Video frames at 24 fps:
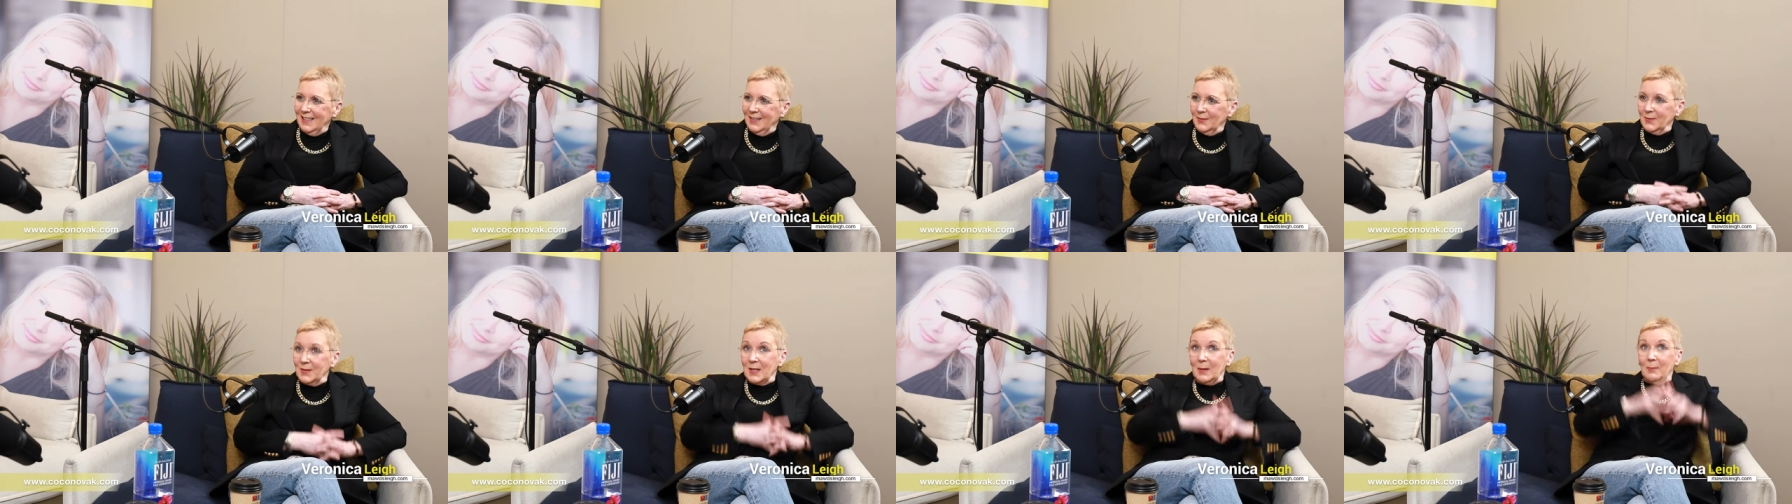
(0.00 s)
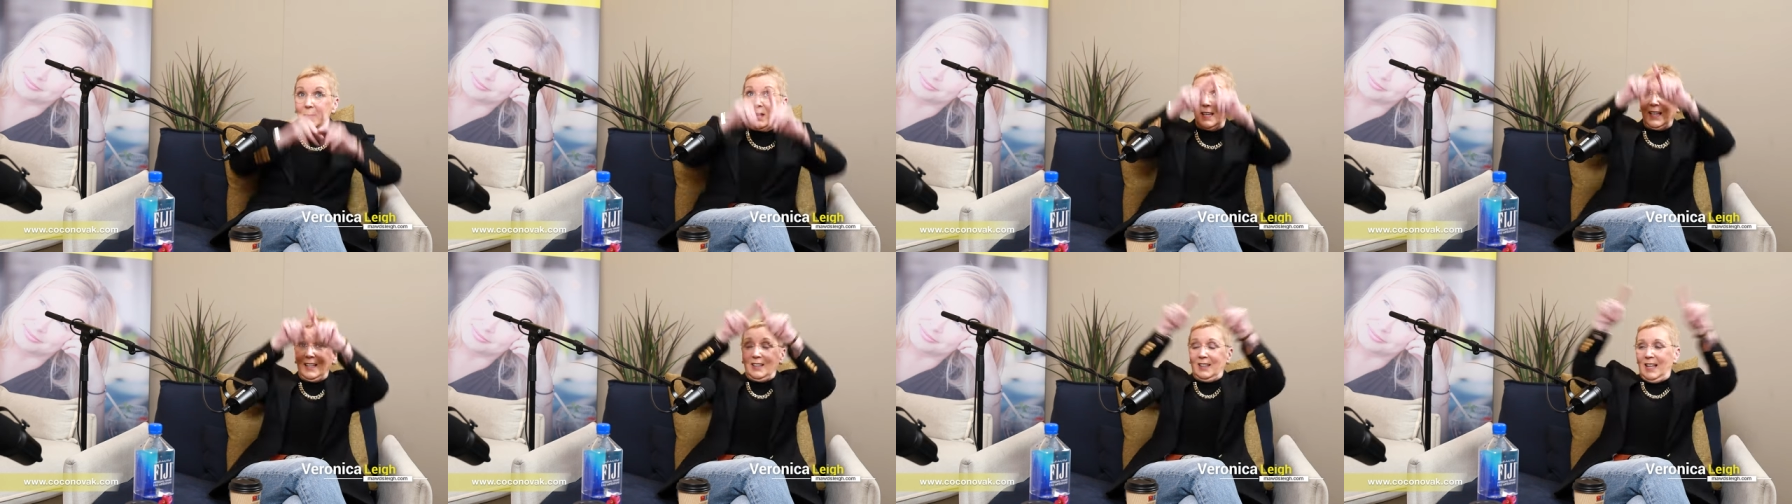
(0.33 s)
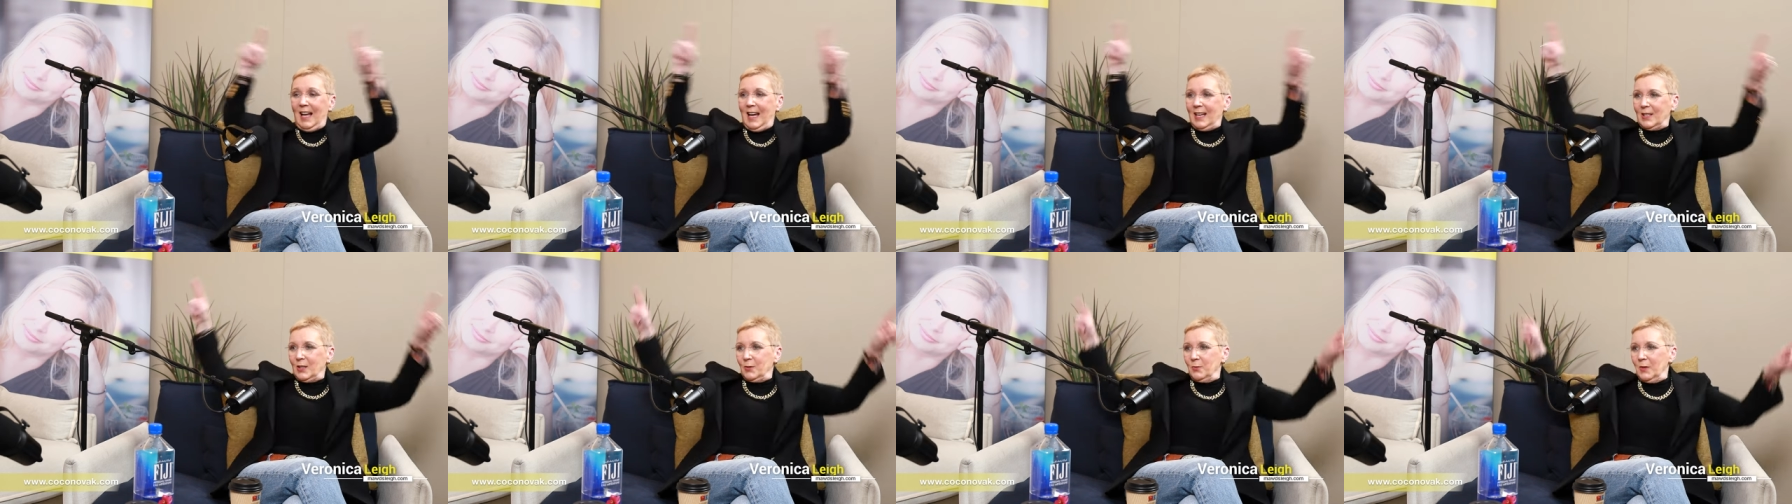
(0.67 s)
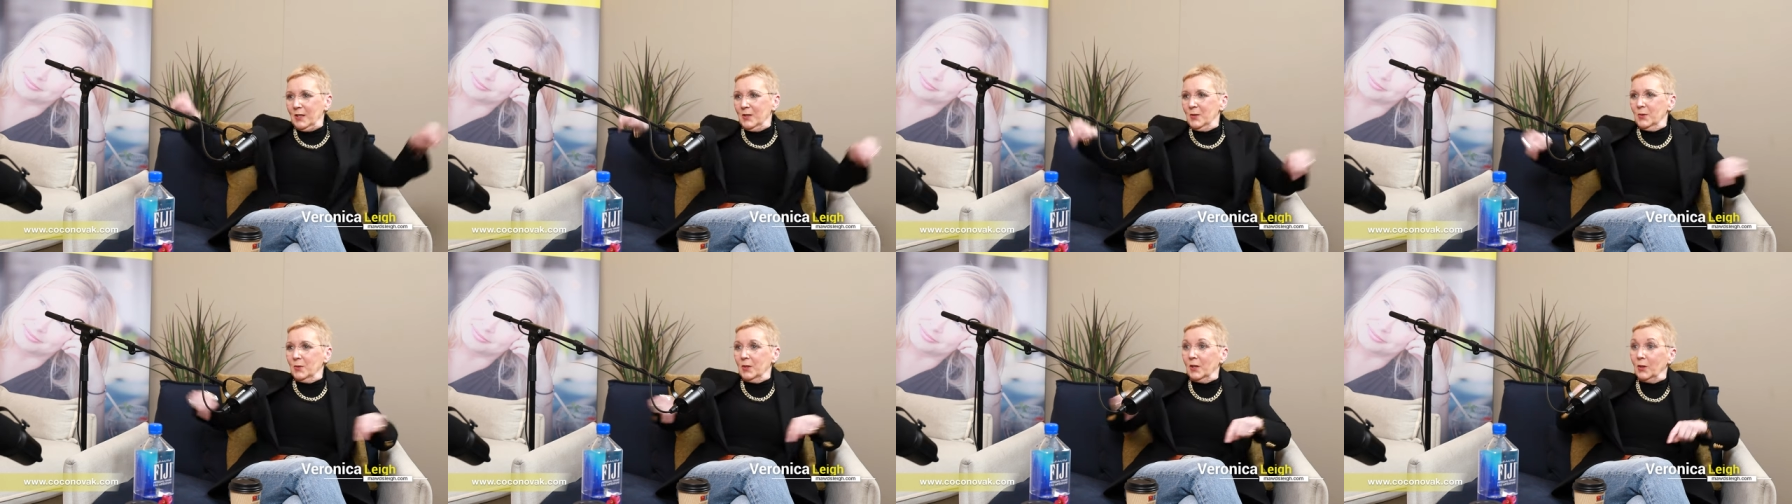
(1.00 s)
it was a big glass
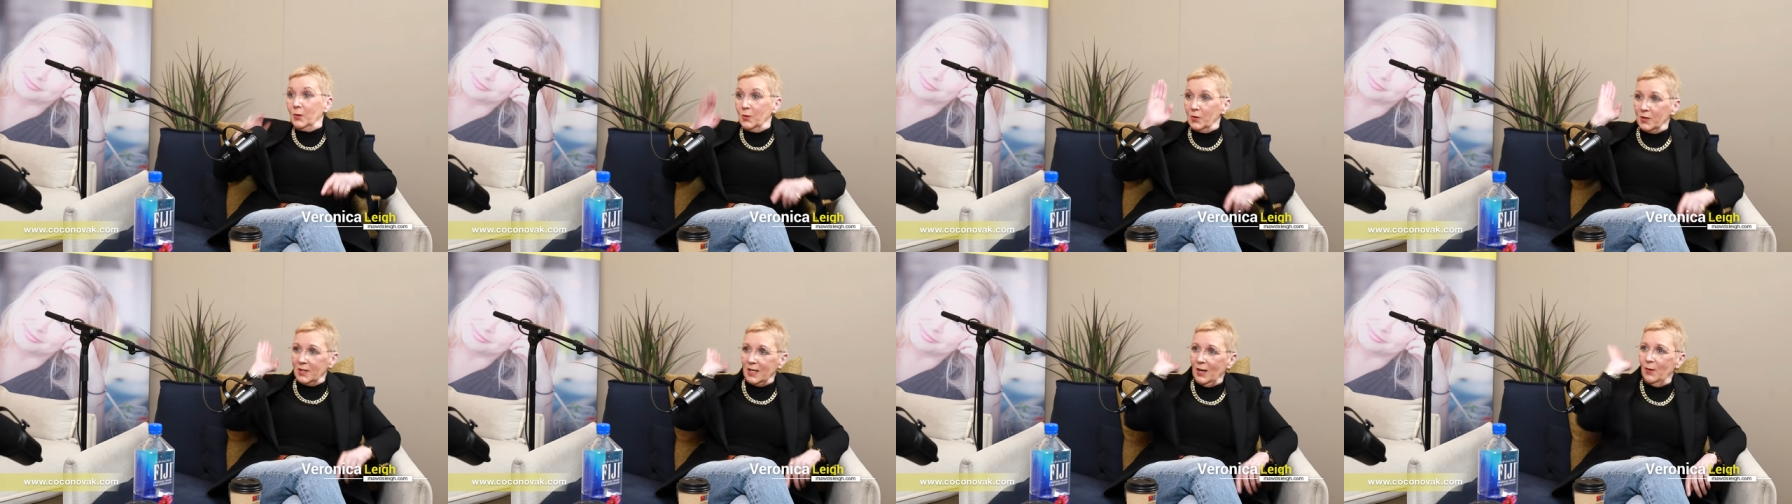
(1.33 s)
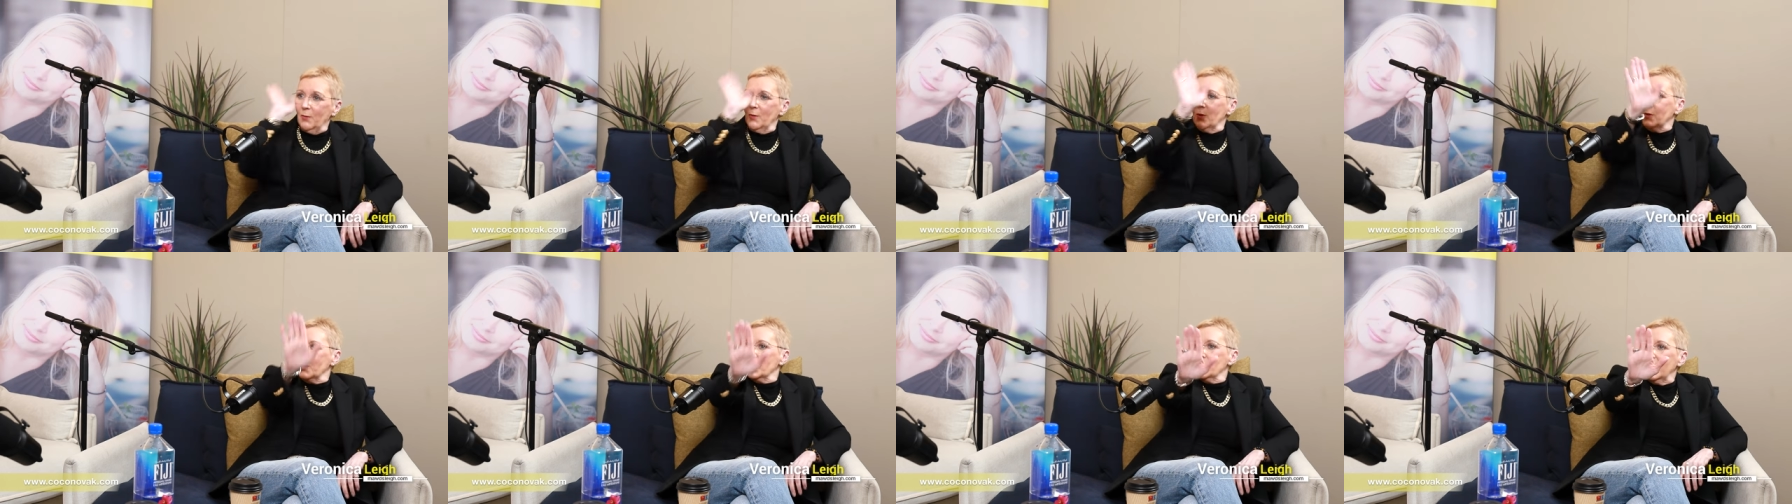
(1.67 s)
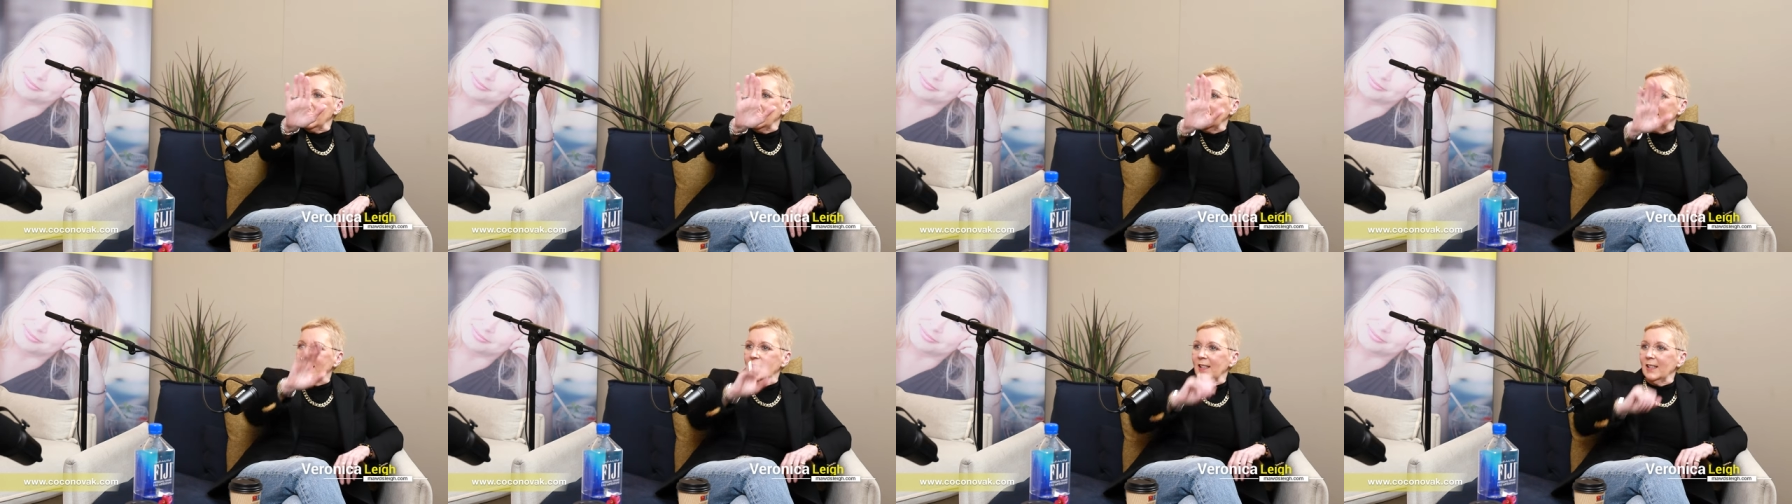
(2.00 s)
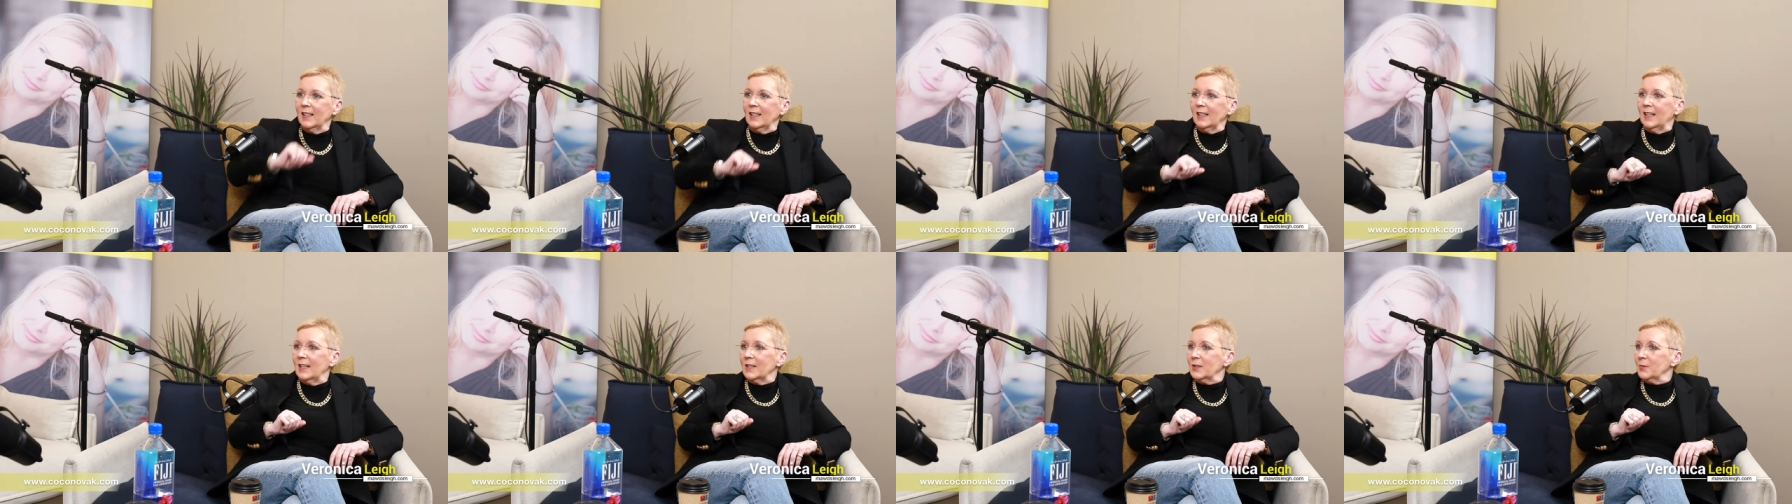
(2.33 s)
window. And, of course, I walked right into the
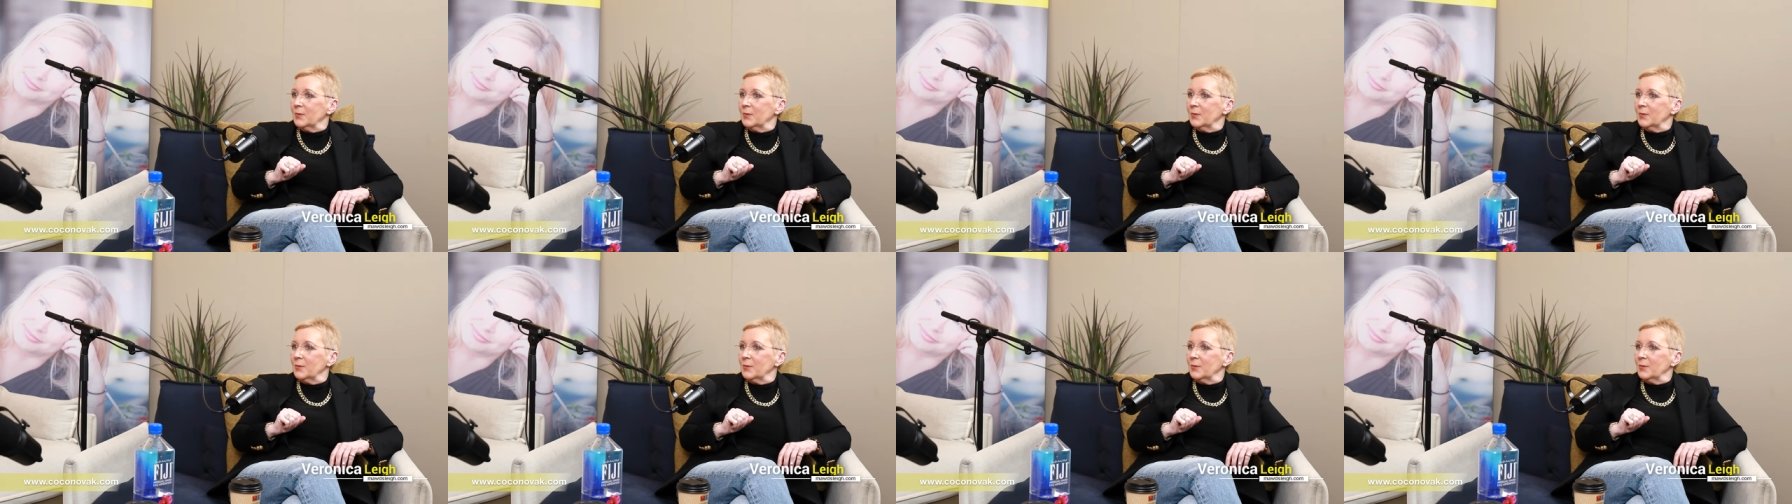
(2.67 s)
glass